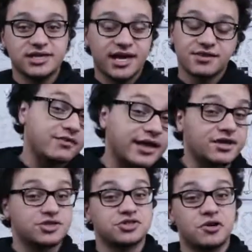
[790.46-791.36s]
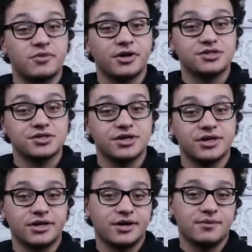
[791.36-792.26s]
the end, thank you so much.
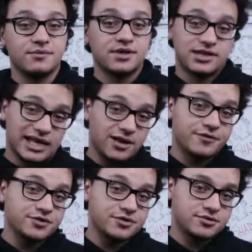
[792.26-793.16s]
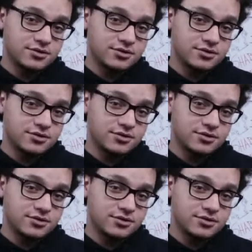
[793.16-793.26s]
Um, I love you